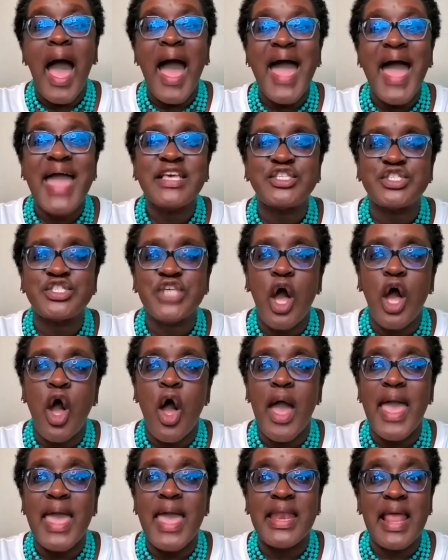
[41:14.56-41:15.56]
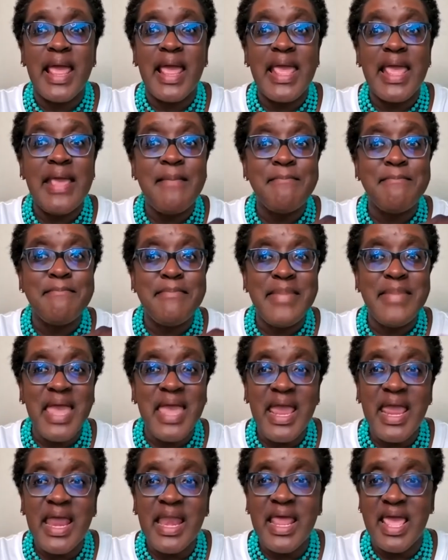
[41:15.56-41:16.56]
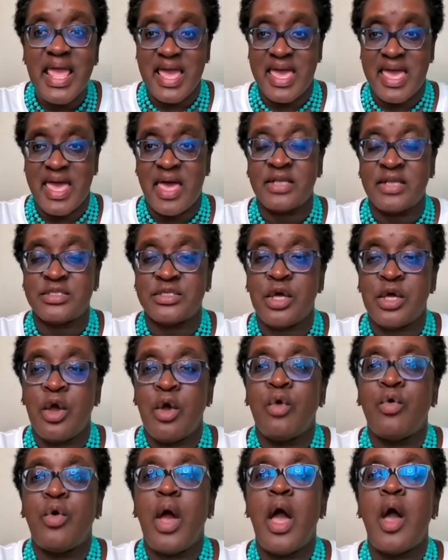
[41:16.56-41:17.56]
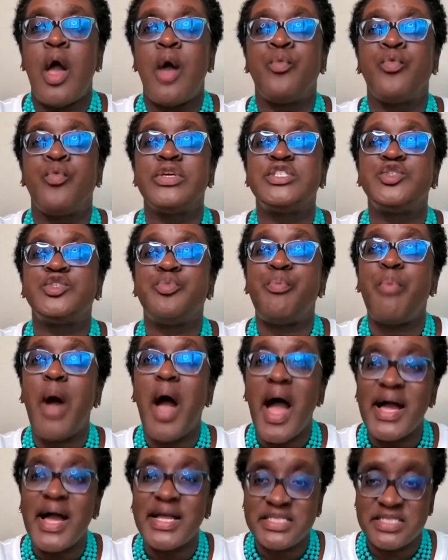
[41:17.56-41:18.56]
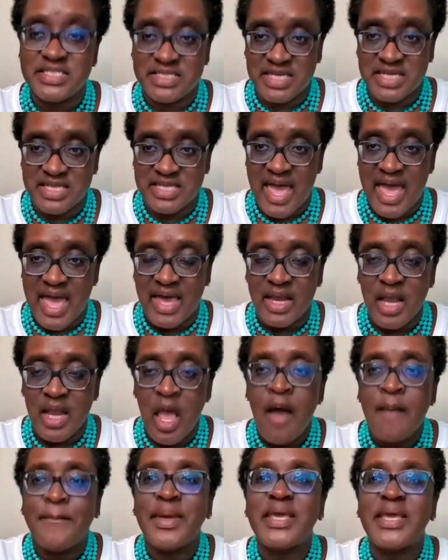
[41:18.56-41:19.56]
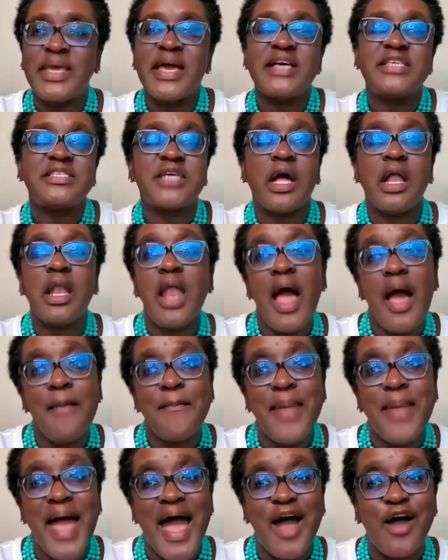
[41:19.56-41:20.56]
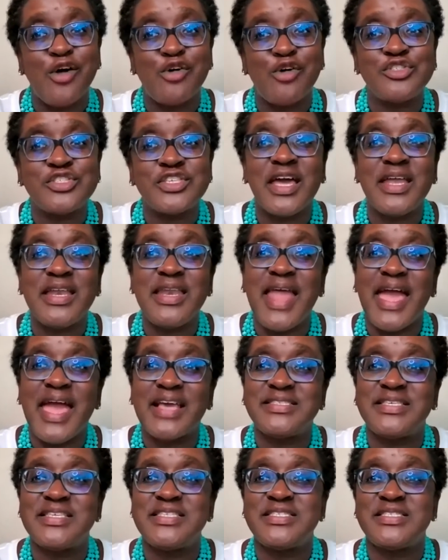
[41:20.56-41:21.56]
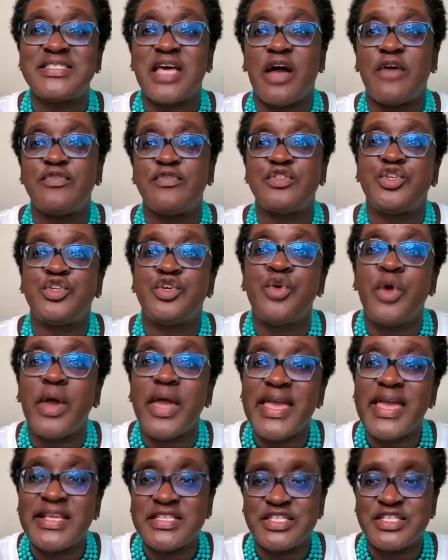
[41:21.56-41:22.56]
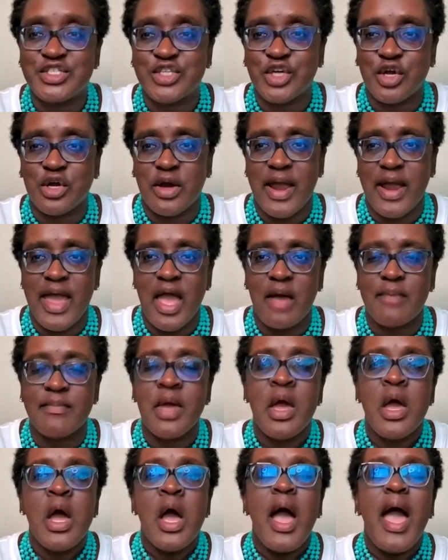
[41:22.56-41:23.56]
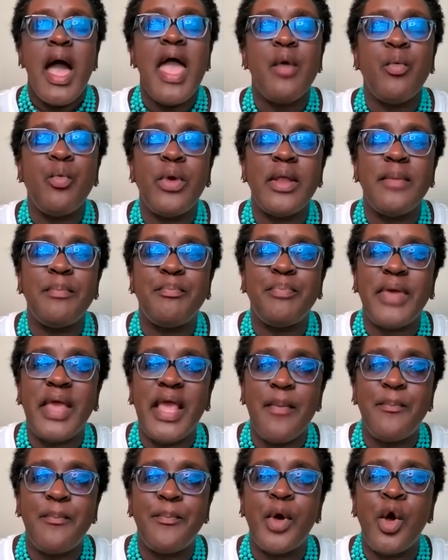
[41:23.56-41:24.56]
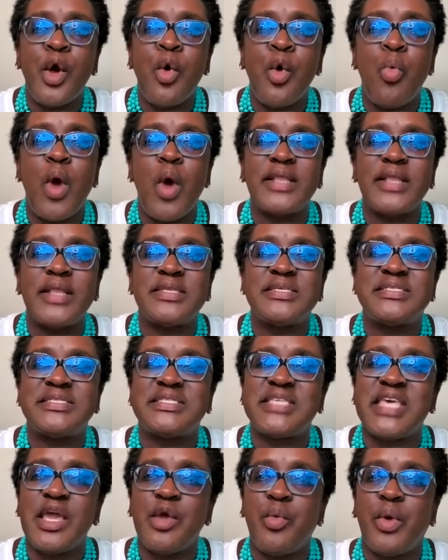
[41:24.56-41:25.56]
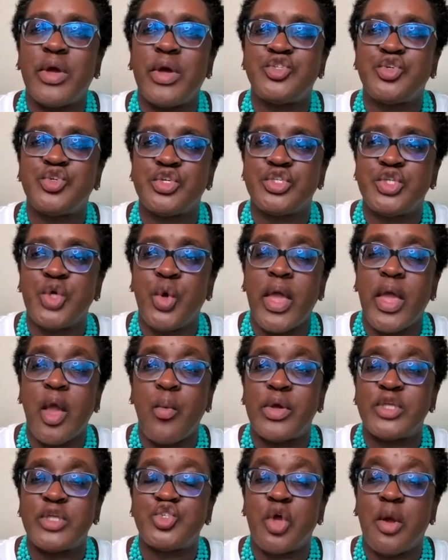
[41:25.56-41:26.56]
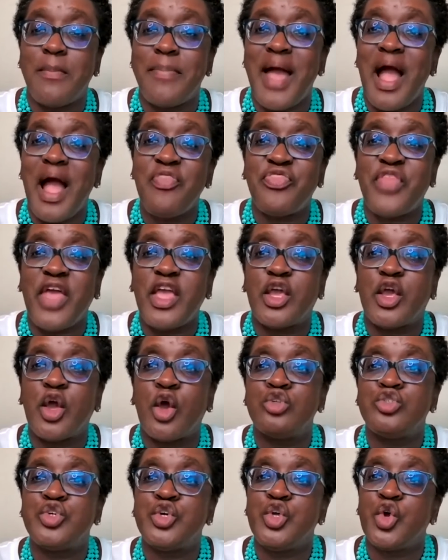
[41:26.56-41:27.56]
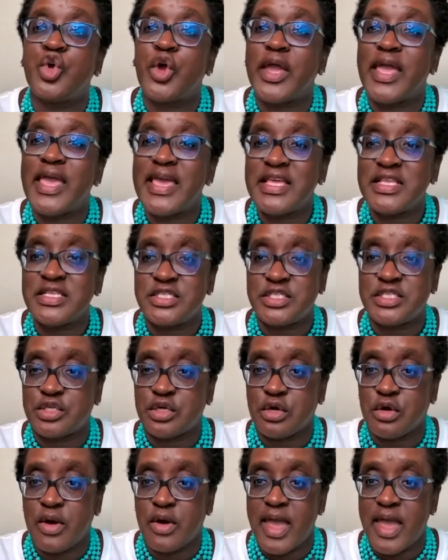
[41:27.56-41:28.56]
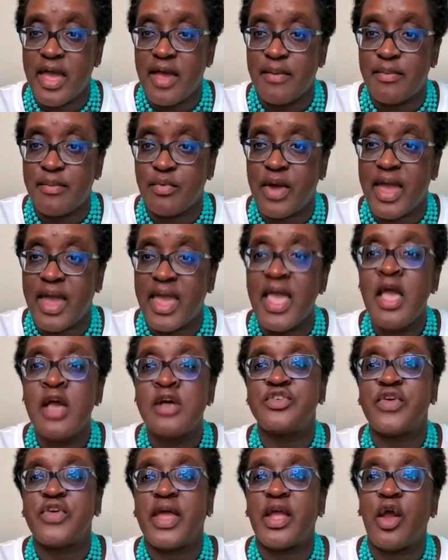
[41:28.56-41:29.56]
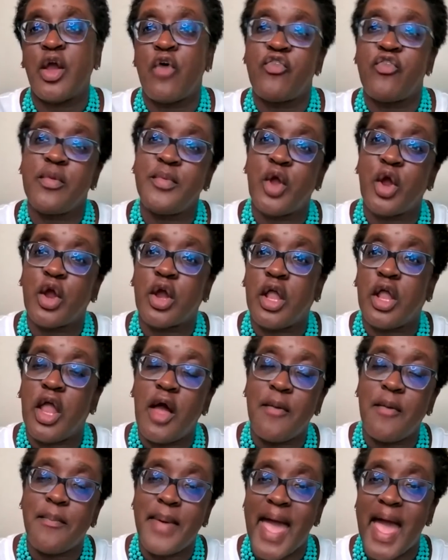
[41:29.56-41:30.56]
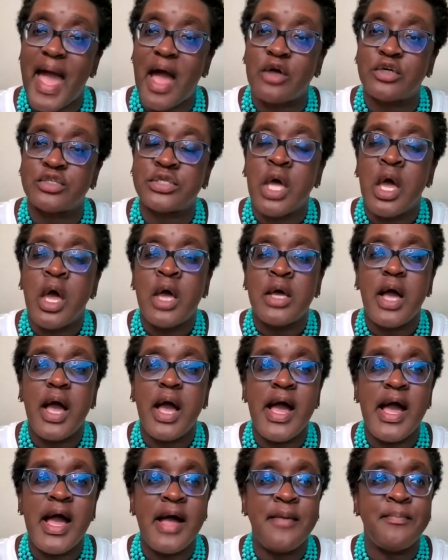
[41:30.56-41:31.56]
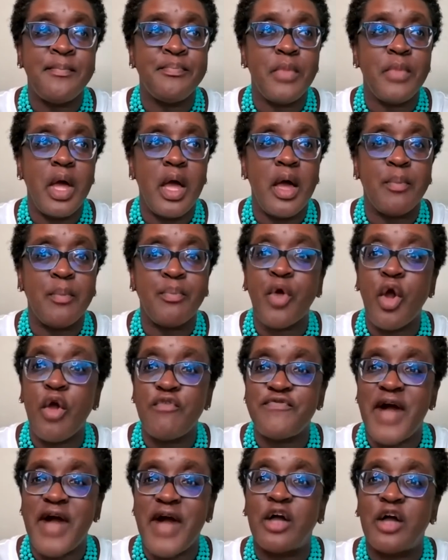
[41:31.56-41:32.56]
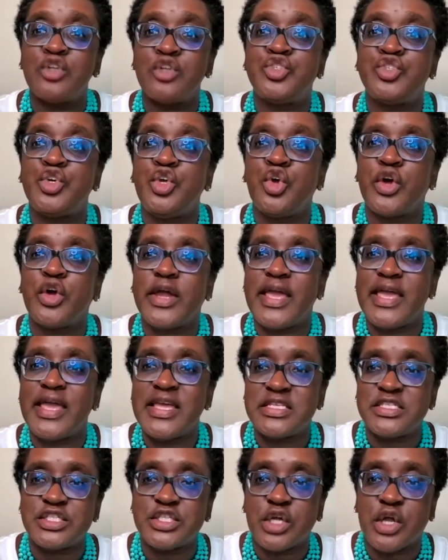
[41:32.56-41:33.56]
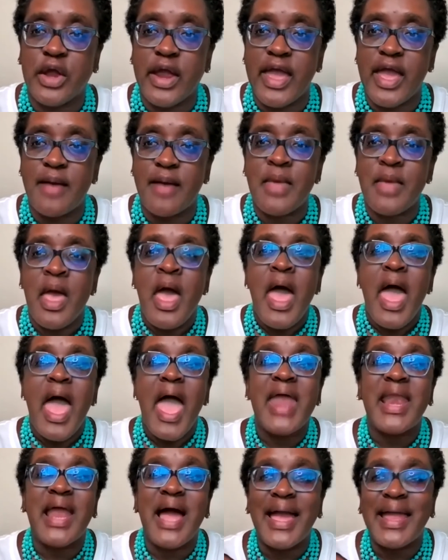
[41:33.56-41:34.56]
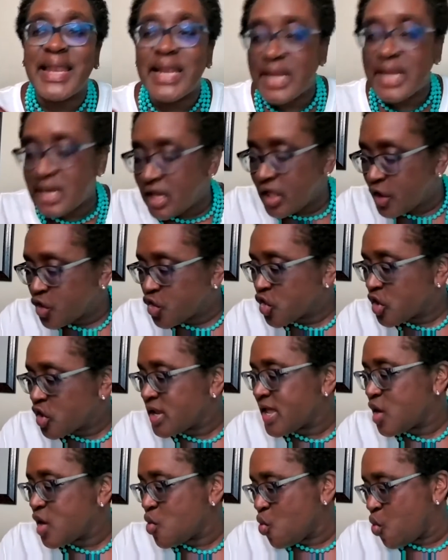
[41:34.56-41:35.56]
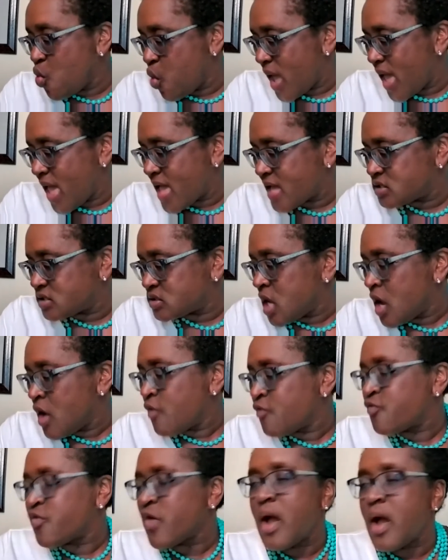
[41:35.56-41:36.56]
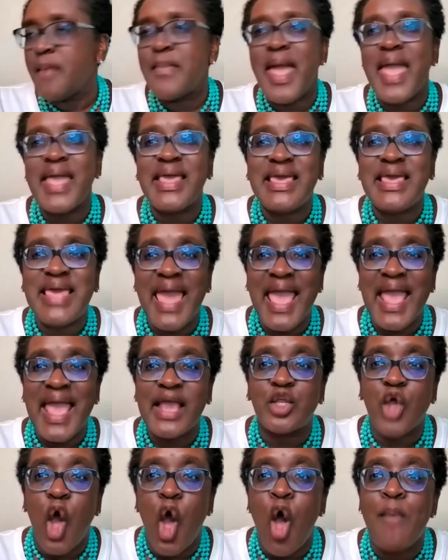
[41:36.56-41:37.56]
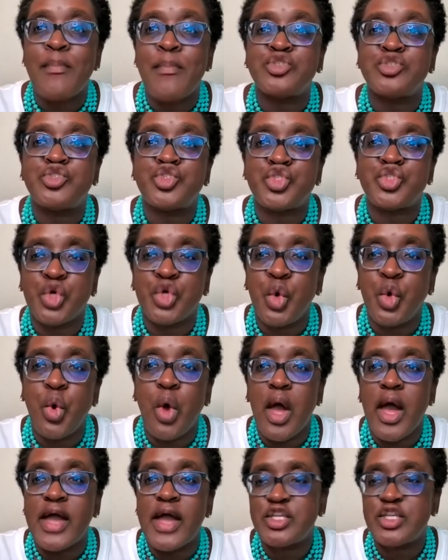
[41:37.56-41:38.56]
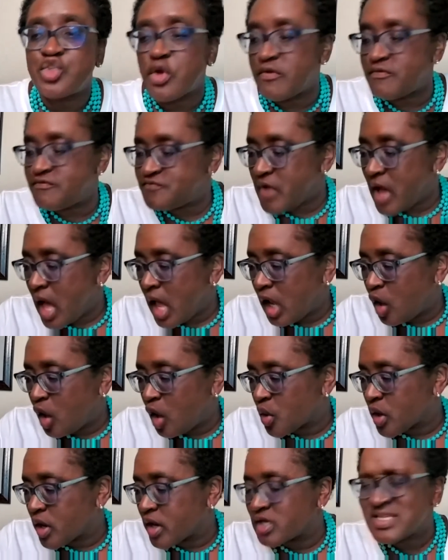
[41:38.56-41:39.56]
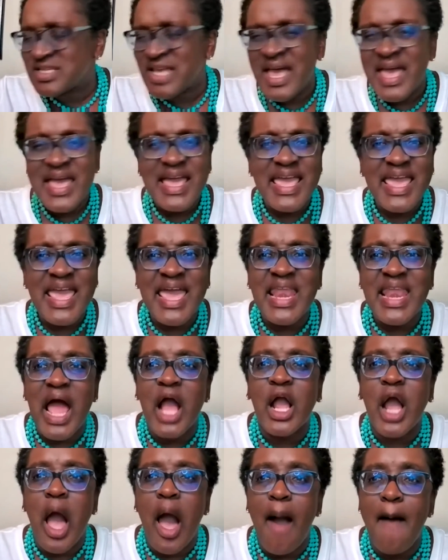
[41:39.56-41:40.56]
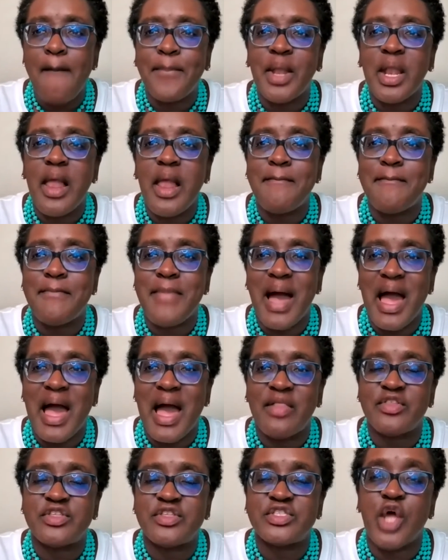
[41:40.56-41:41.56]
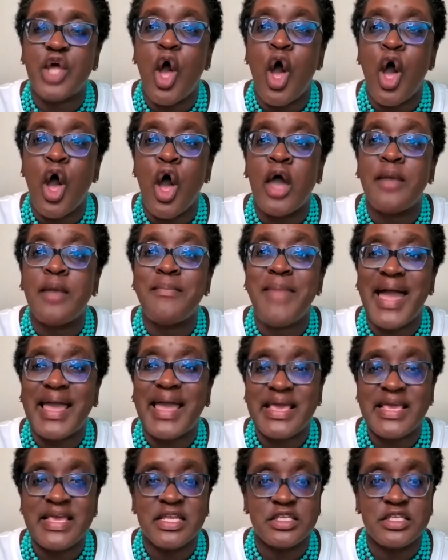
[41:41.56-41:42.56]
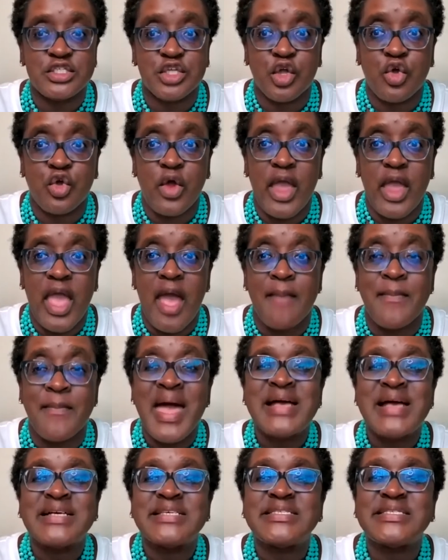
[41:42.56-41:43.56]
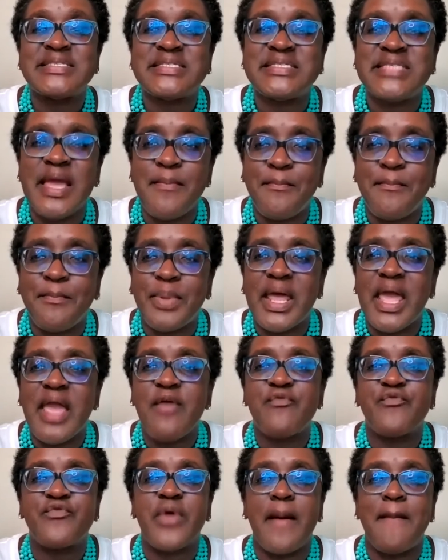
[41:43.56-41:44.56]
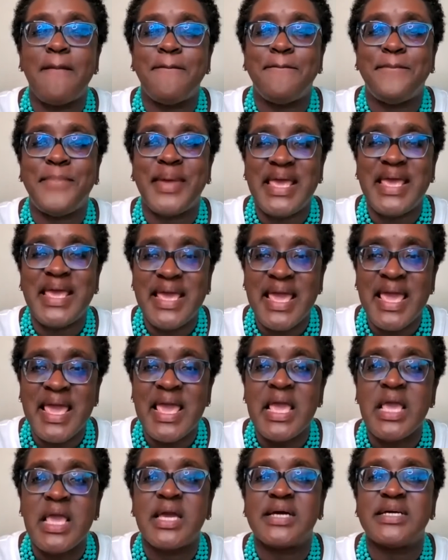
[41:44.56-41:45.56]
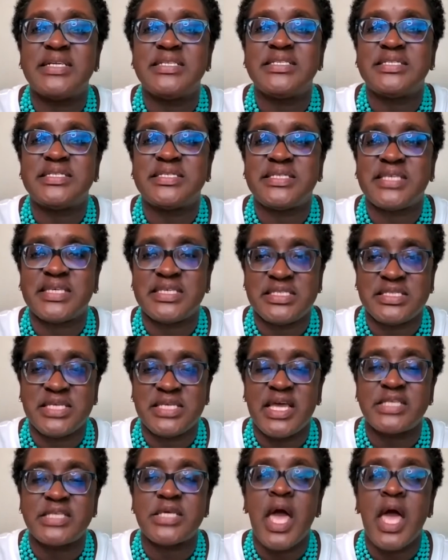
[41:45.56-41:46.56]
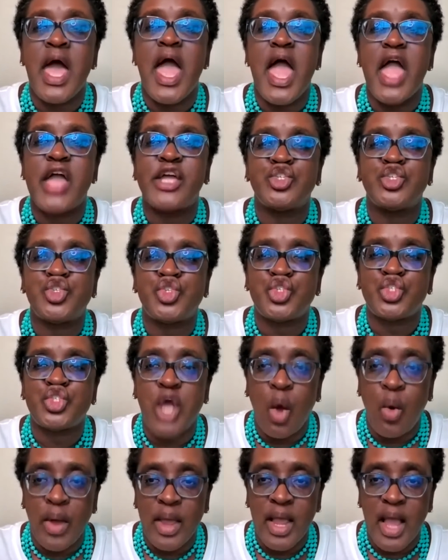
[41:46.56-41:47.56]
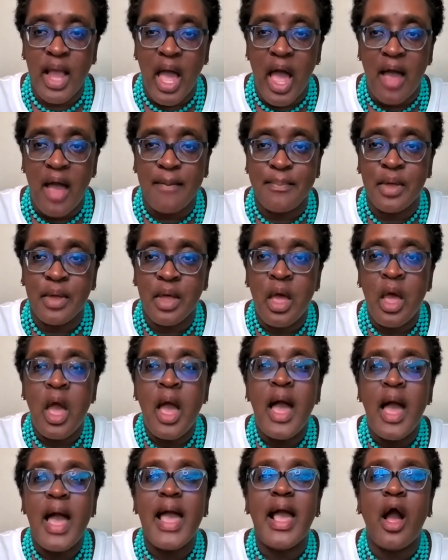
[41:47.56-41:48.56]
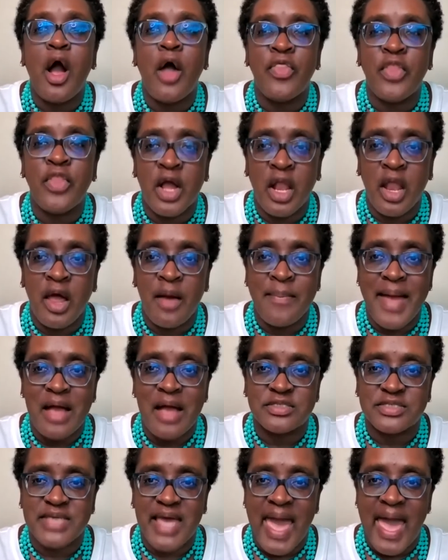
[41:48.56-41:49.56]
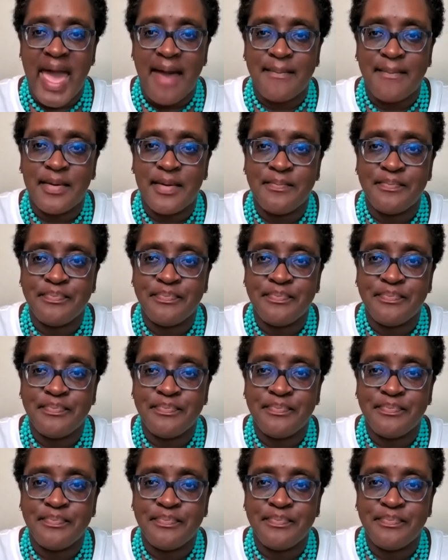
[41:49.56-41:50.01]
I saw an immediate uh, response to that because Clubhouse connects itself to Instagram. And when people want to see what you're doing, what you're about, they go to your Instagram, right? So they go from your Clubhouse um, profile to your Instagram. And I literally went from and gained almost 200 followers in a couple of months on my Instagram simply from being consistent and showing up on the Clubhouse app.